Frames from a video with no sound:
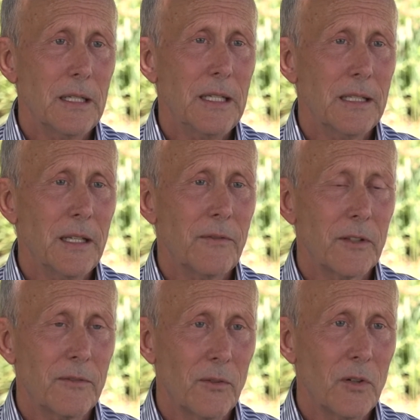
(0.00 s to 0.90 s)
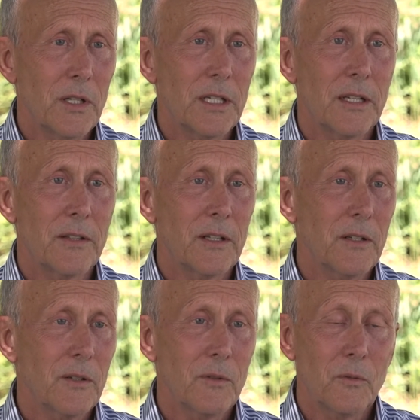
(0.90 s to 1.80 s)
It left a void in
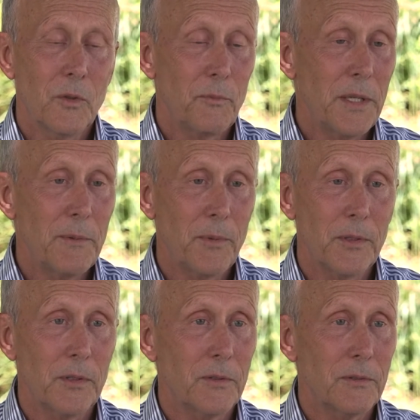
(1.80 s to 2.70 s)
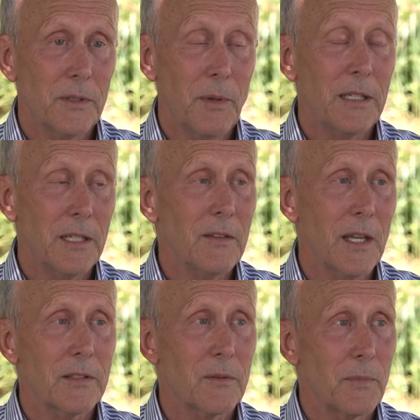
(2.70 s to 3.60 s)
there where people, about
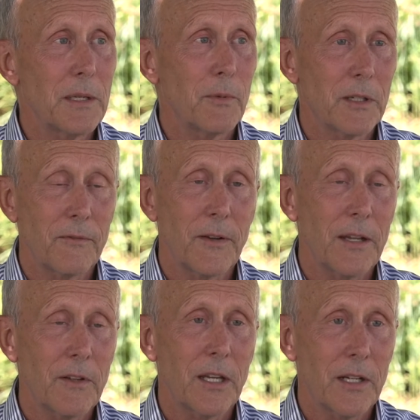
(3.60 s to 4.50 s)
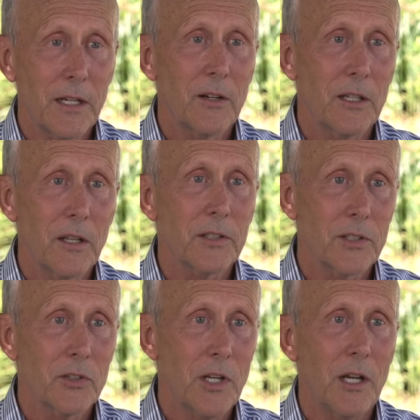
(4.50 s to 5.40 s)
10,000 people in a 5-county area
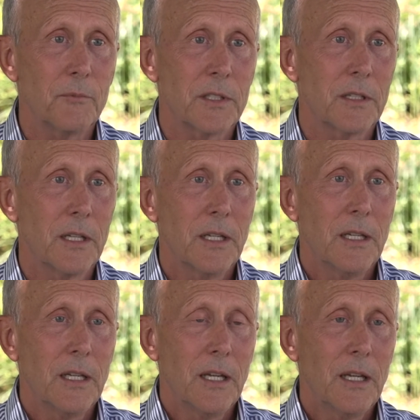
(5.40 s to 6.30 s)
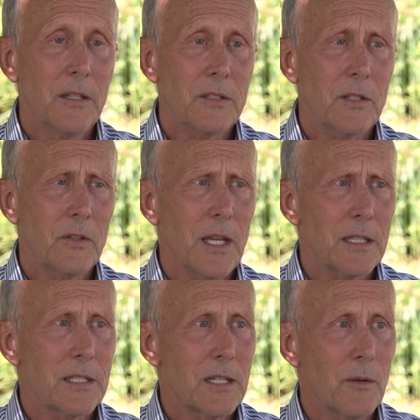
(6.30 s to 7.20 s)
lost their jobs. And so
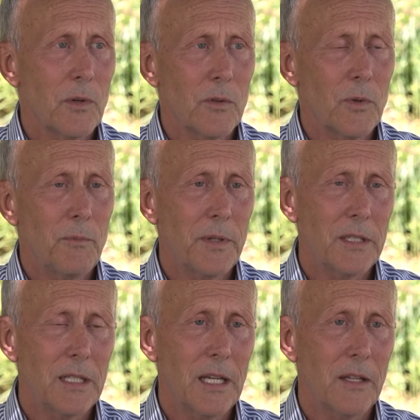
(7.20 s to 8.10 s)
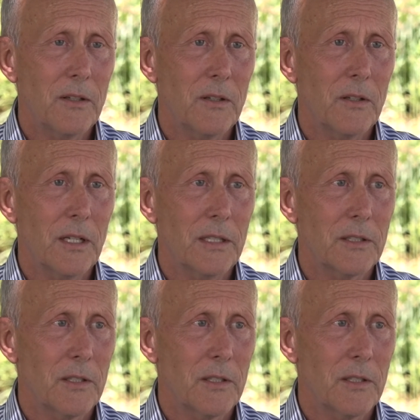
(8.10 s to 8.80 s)
that summer we put together as a